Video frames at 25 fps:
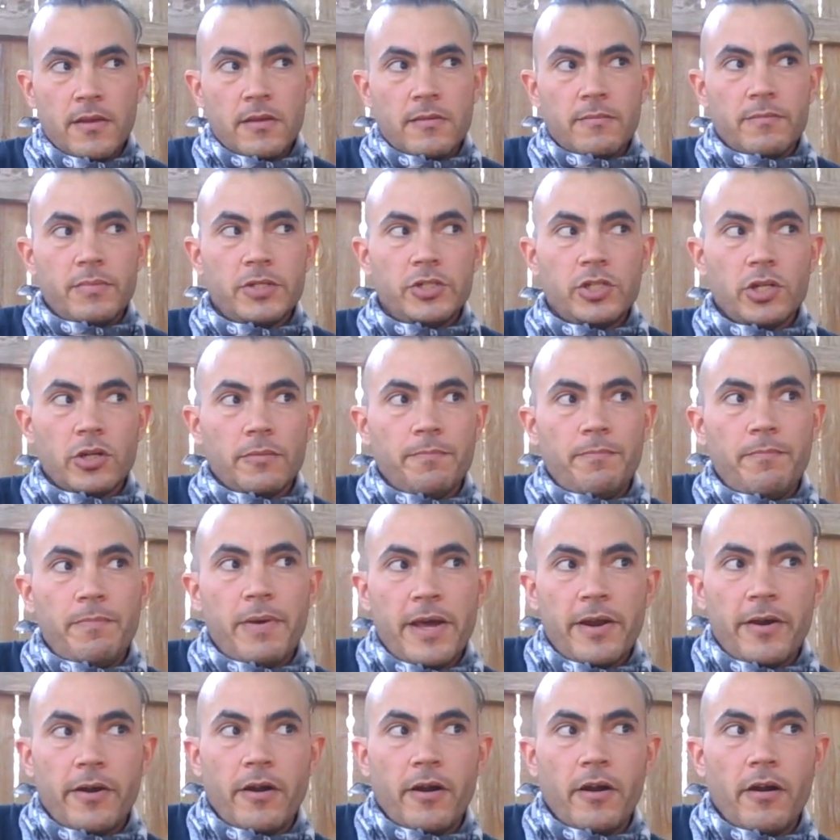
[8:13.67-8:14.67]
but you're
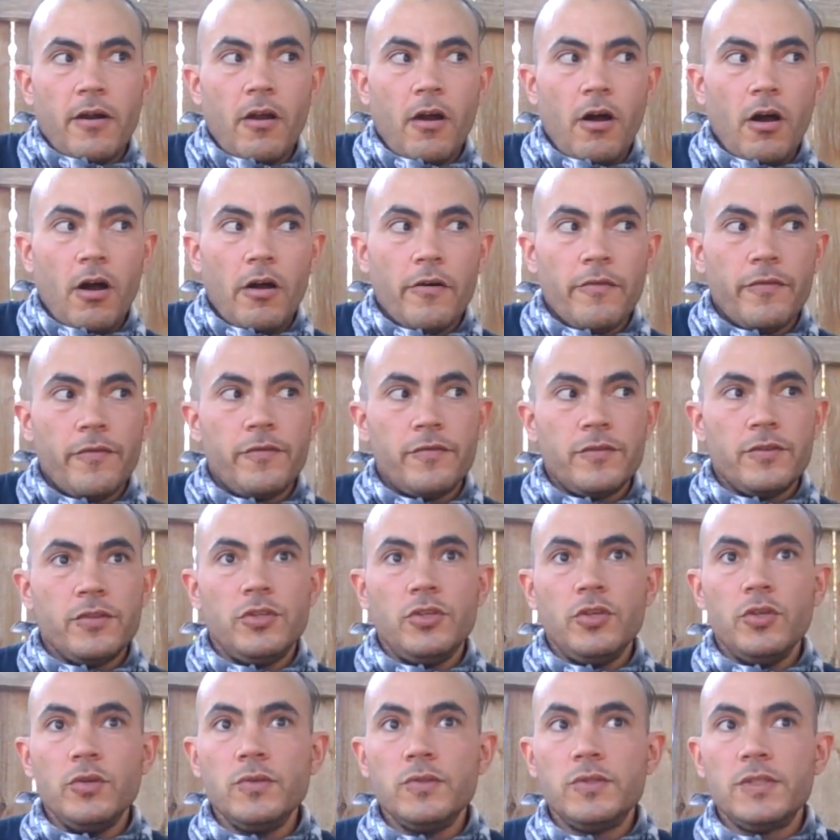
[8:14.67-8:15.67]
better off
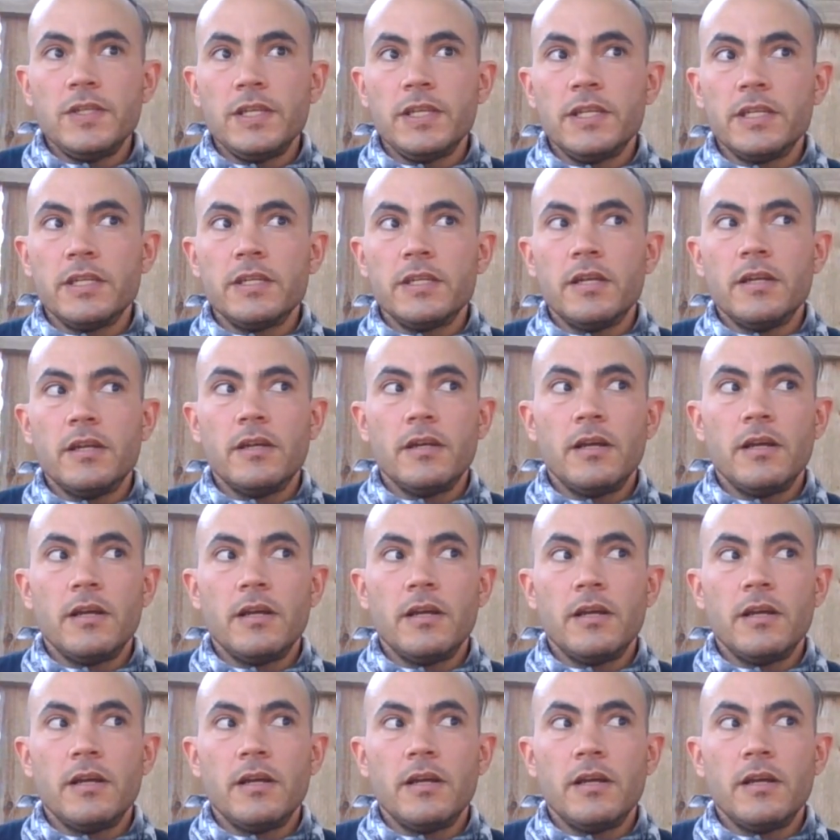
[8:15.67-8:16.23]
using